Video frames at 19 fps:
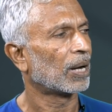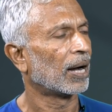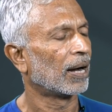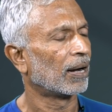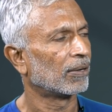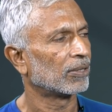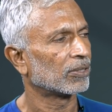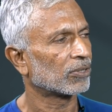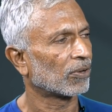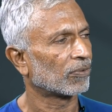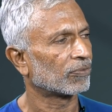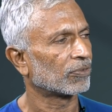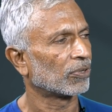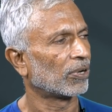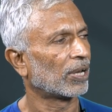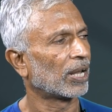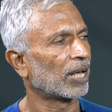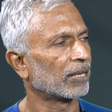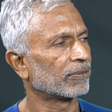hours of your
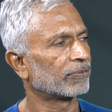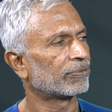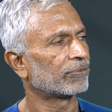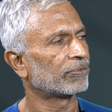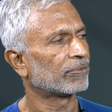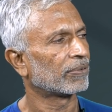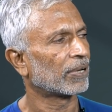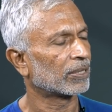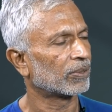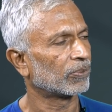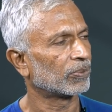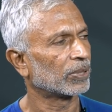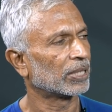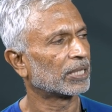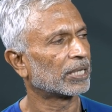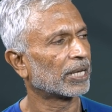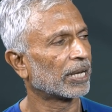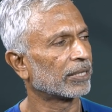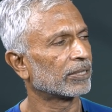life at the
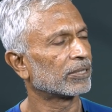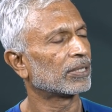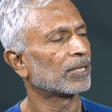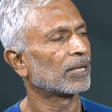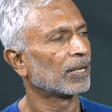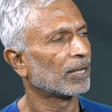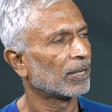weekends